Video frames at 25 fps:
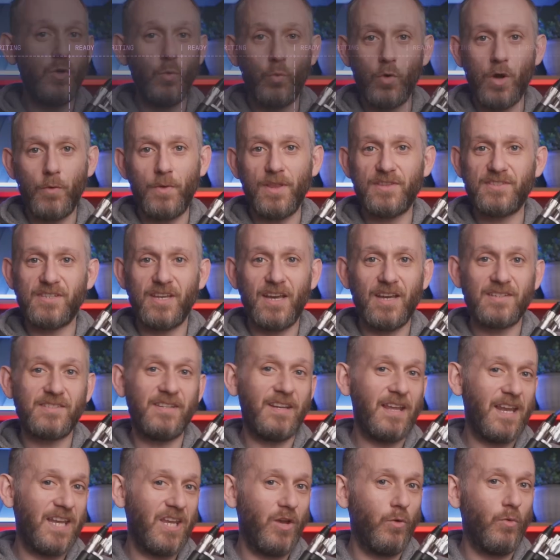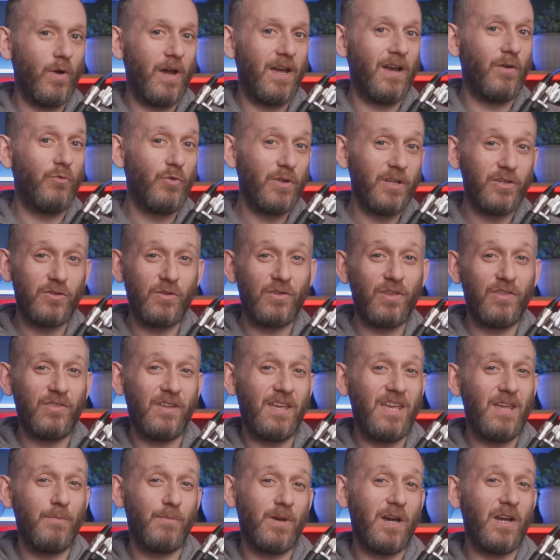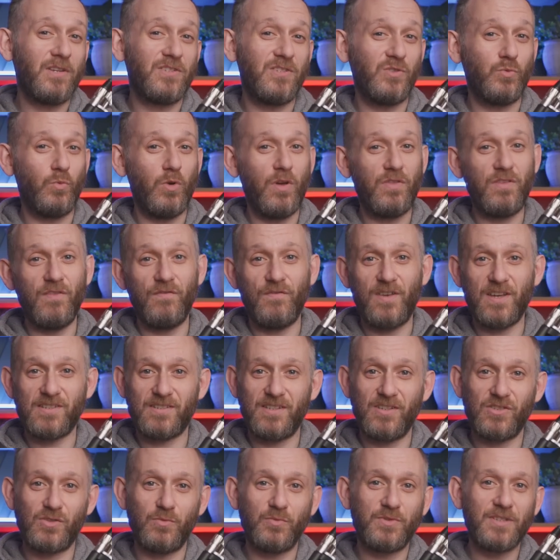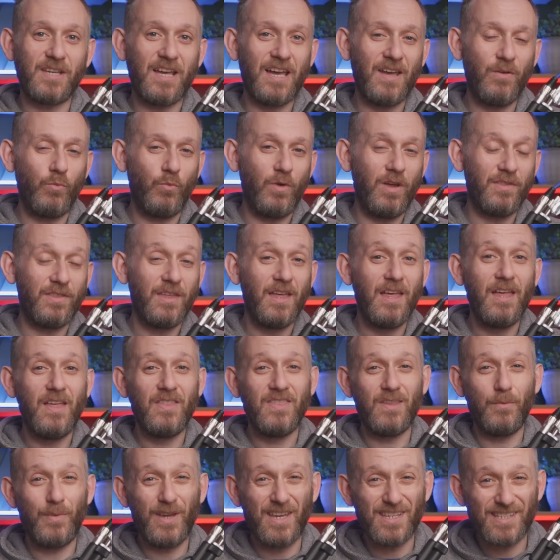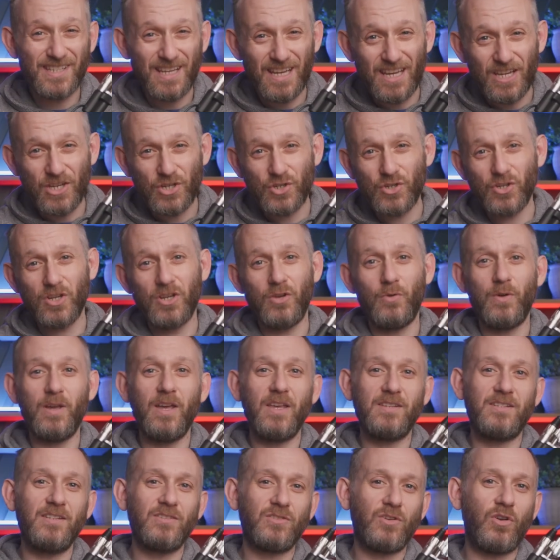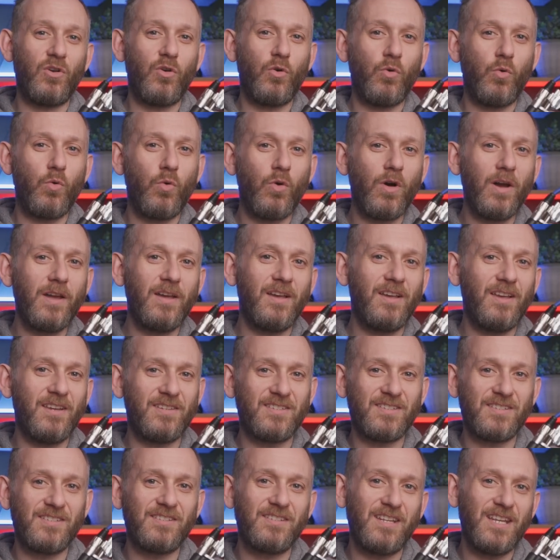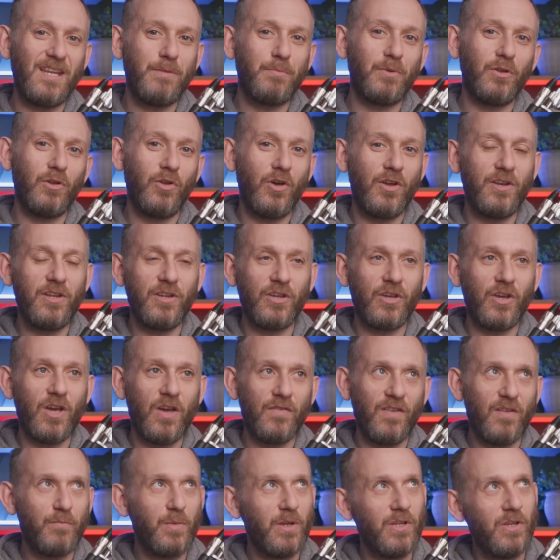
you work with text in any way, I really do think that Emacs is worth investing some time with. The biggest issue is it's quite a steep learning curve. I've